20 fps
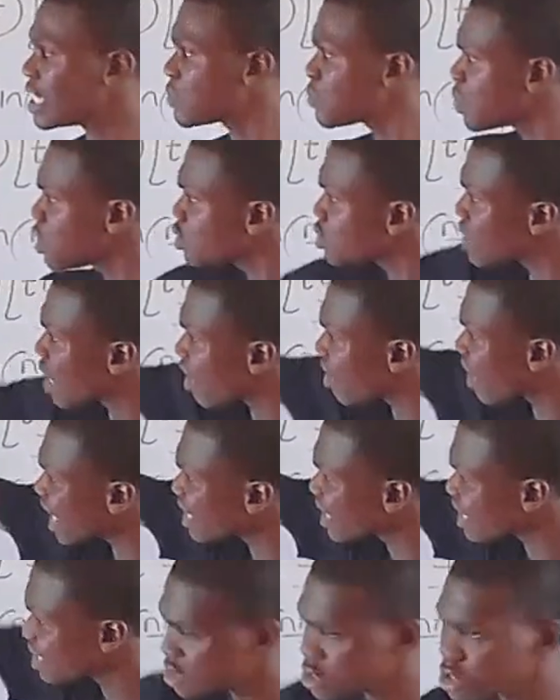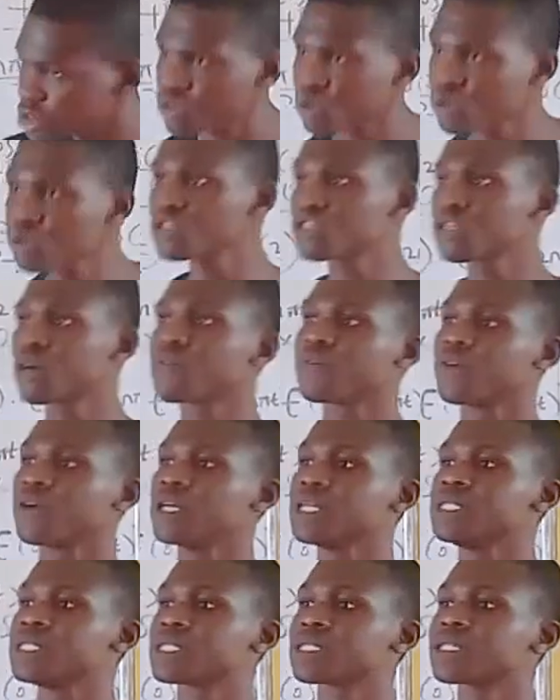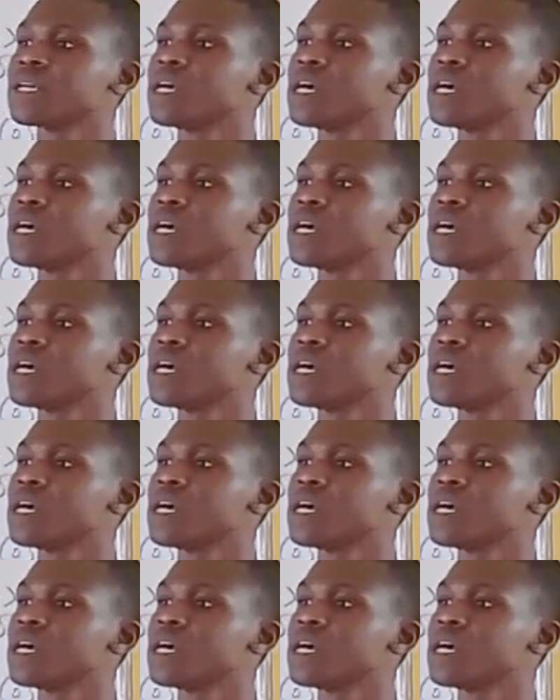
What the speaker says: it means you can write a series solution for it.